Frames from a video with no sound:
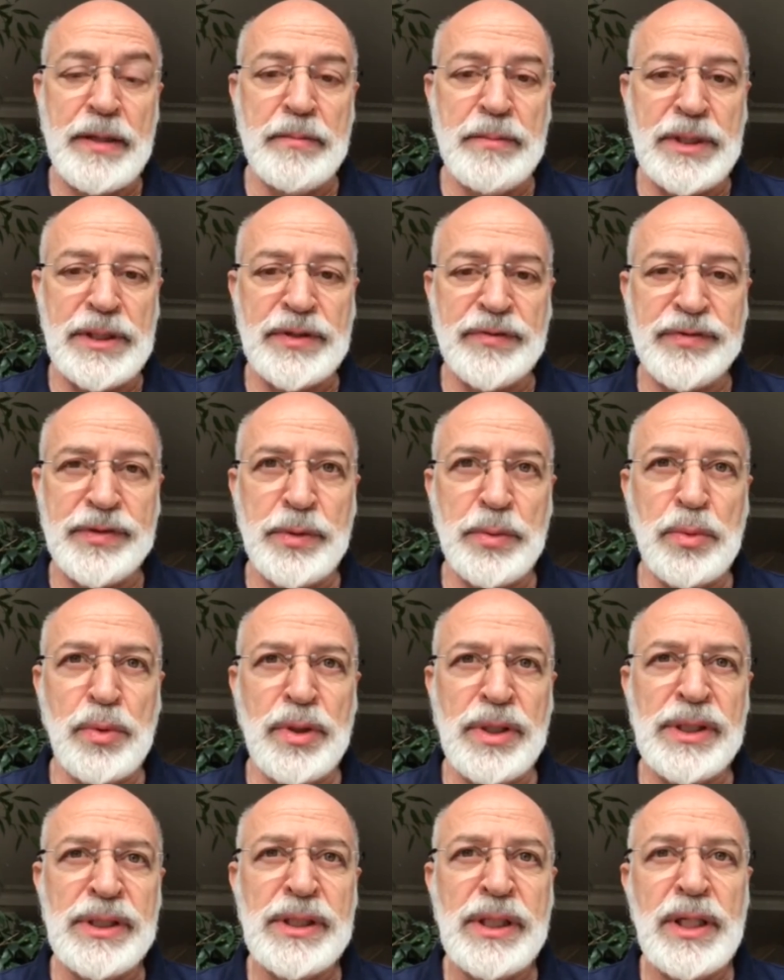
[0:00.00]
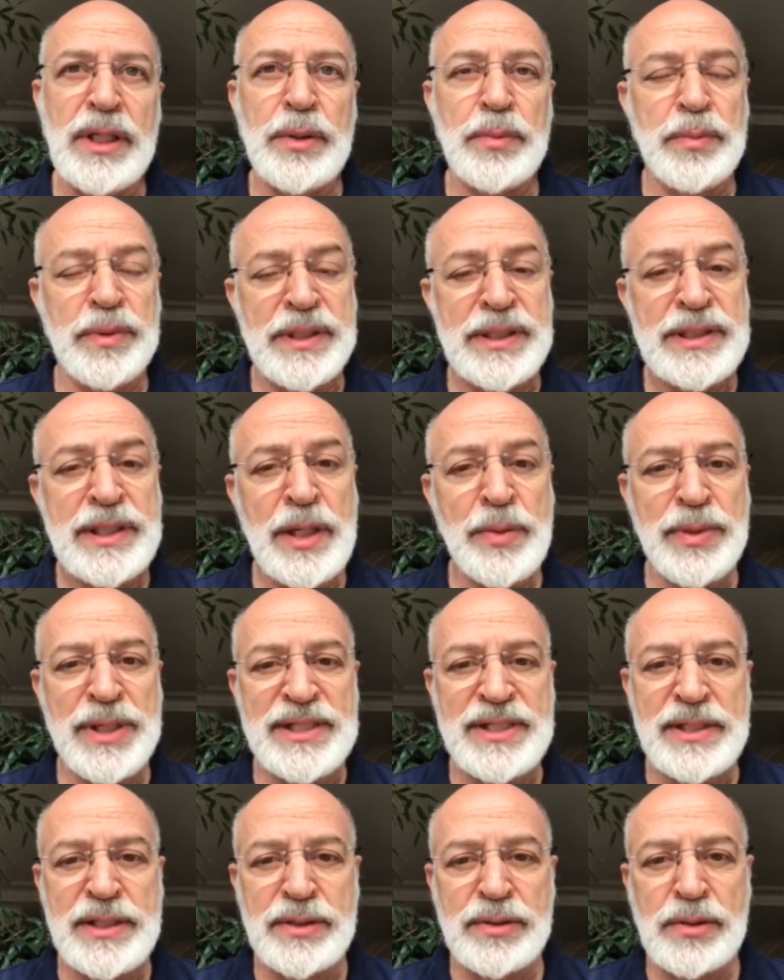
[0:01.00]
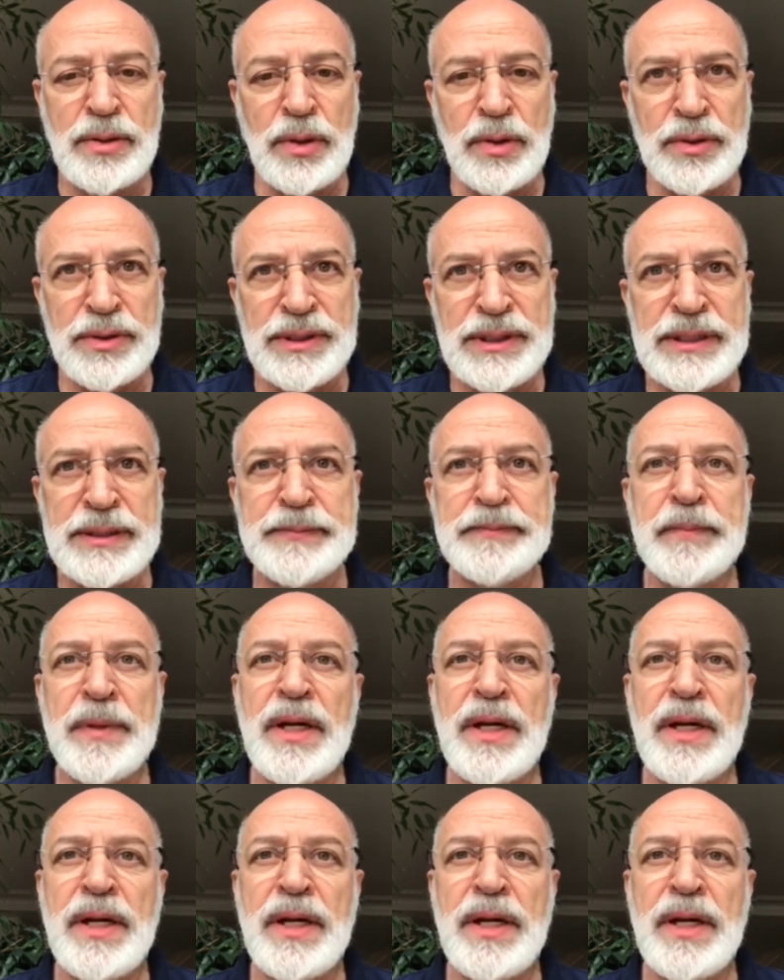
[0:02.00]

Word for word: Much of the world, restaurants are closed,